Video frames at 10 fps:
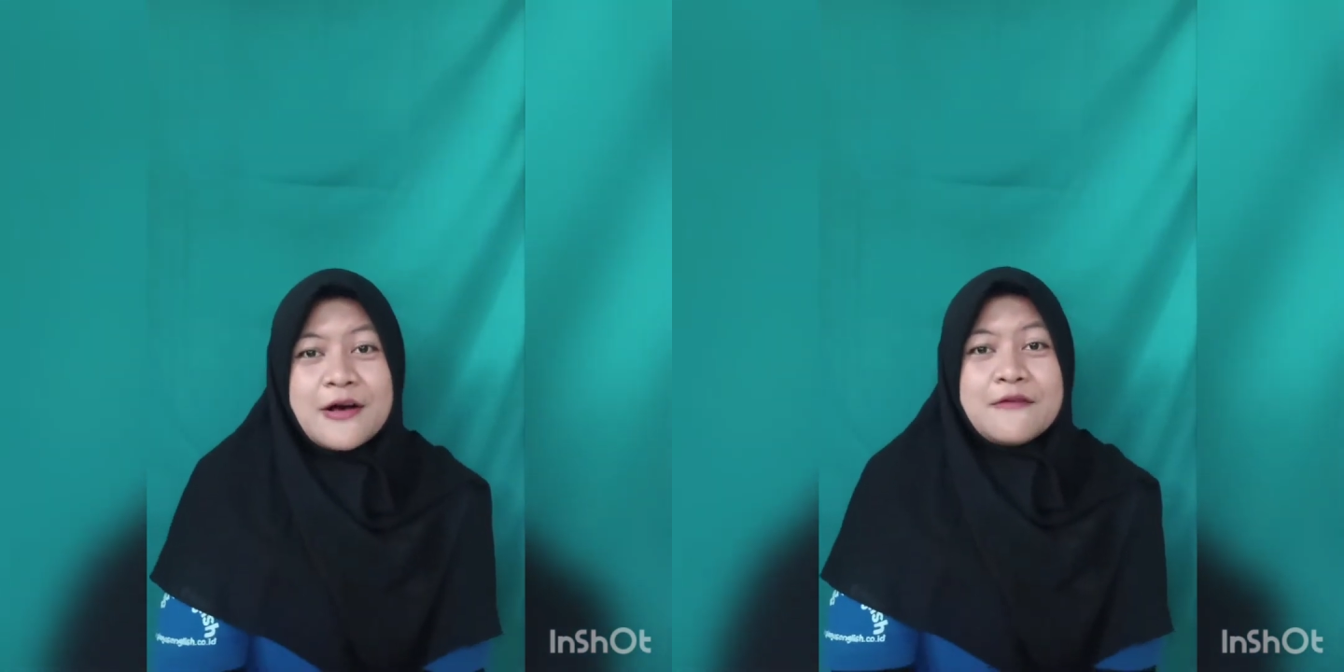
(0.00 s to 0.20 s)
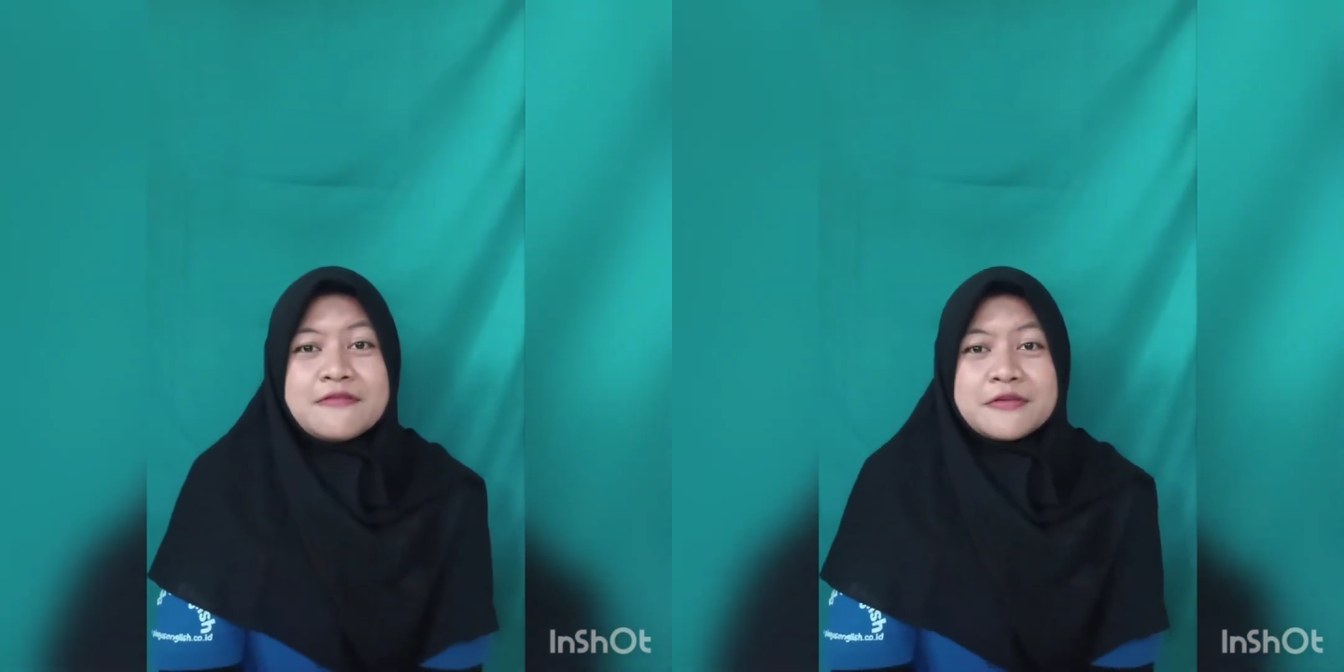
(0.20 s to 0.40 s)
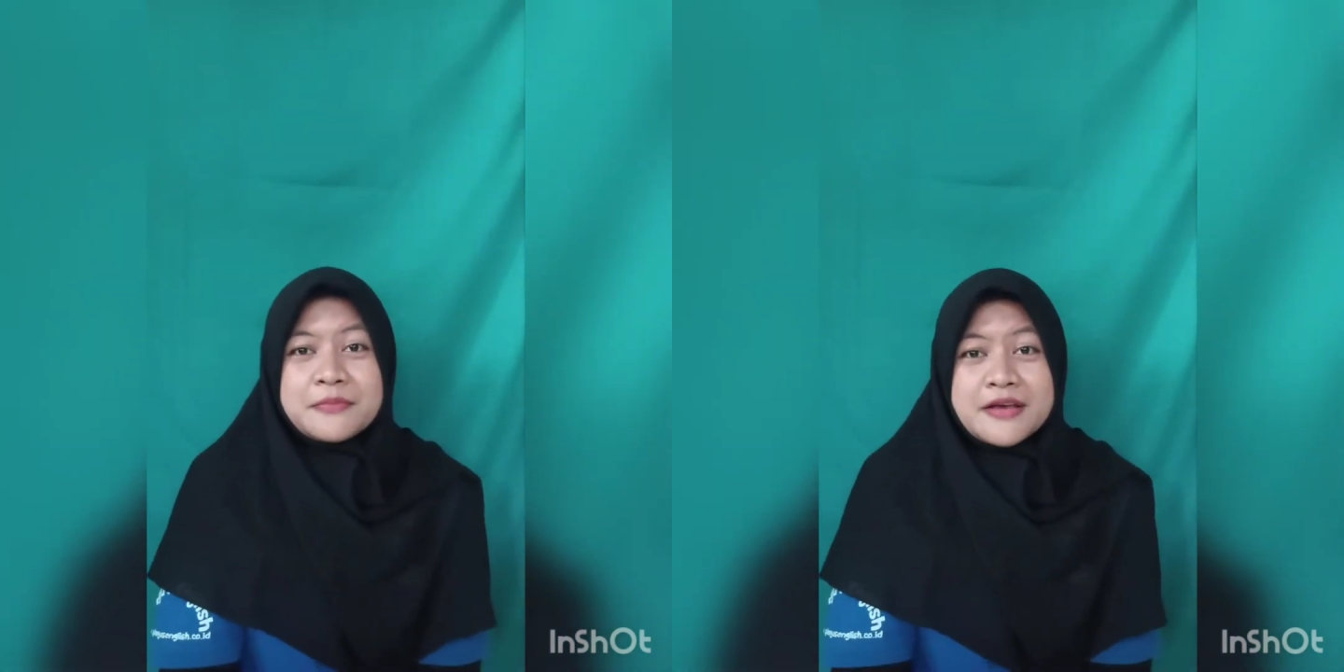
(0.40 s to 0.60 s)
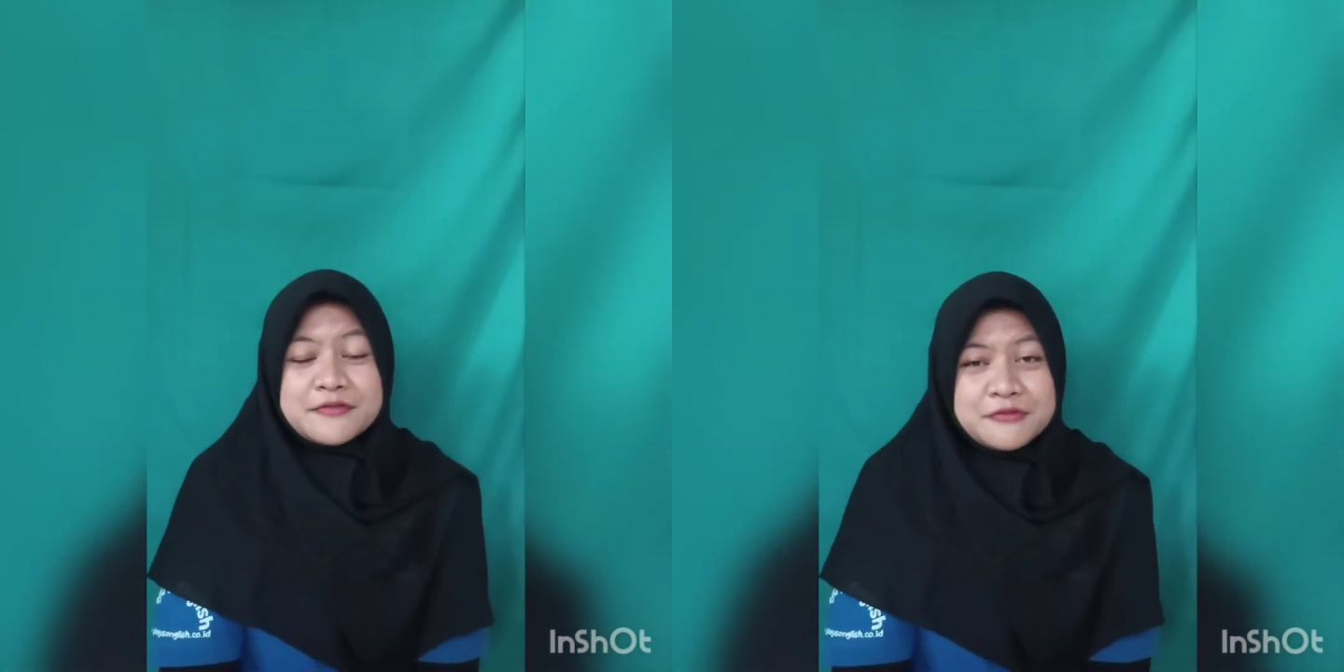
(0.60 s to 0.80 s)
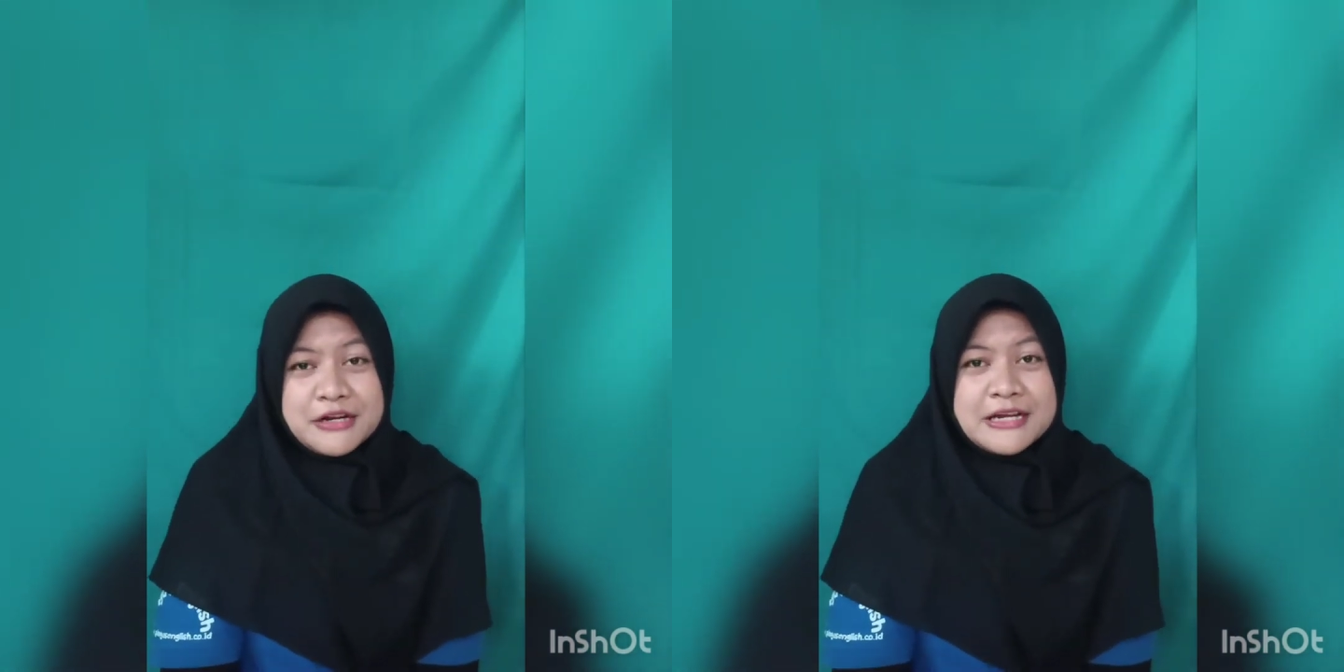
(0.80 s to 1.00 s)
of her bad
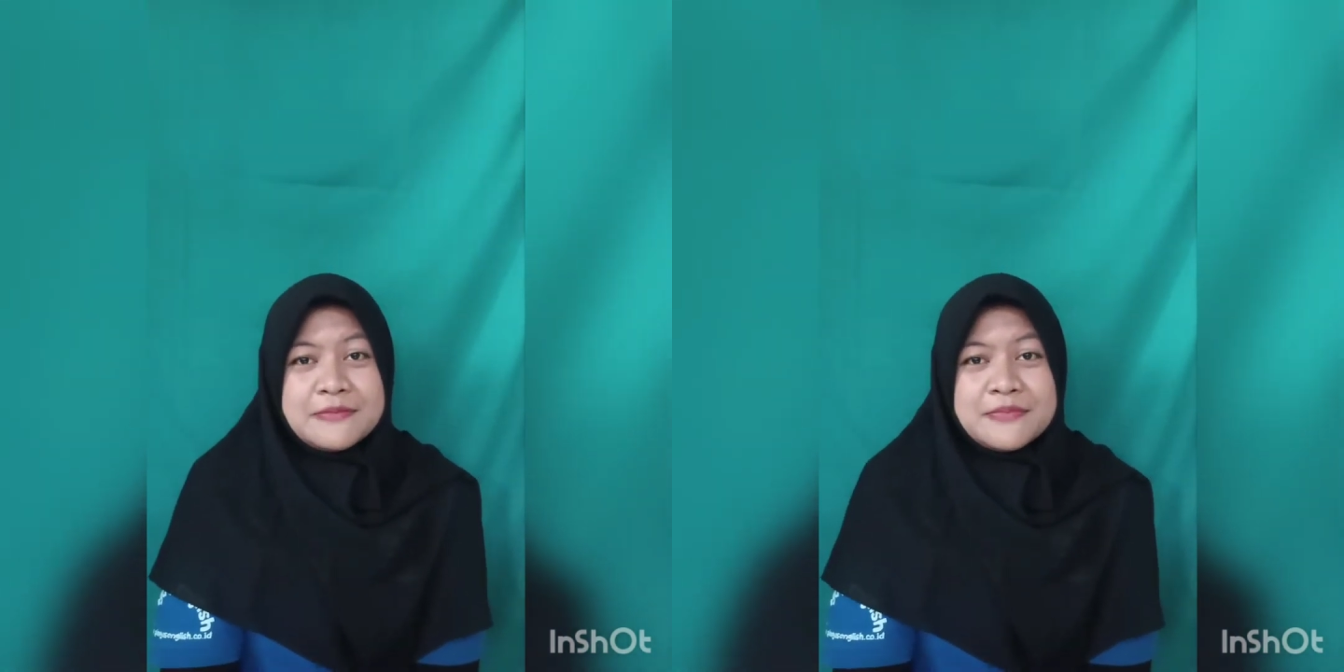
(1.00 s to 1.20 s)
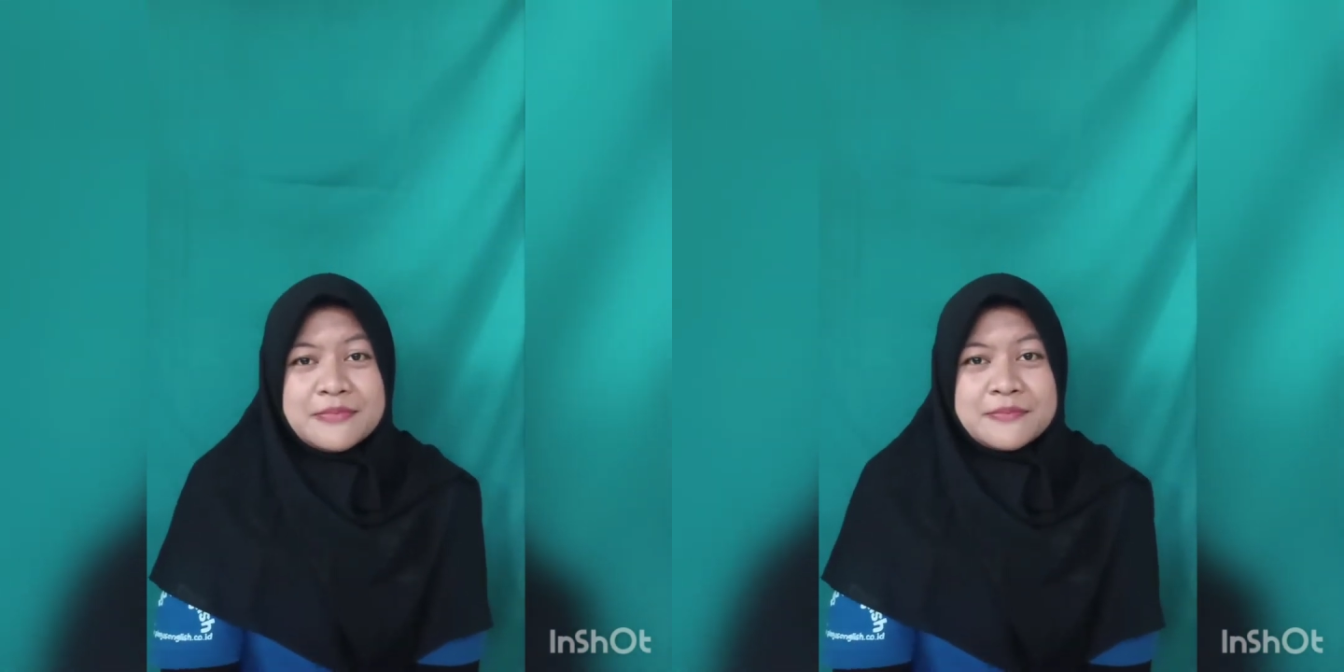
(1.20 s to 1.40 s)
dream,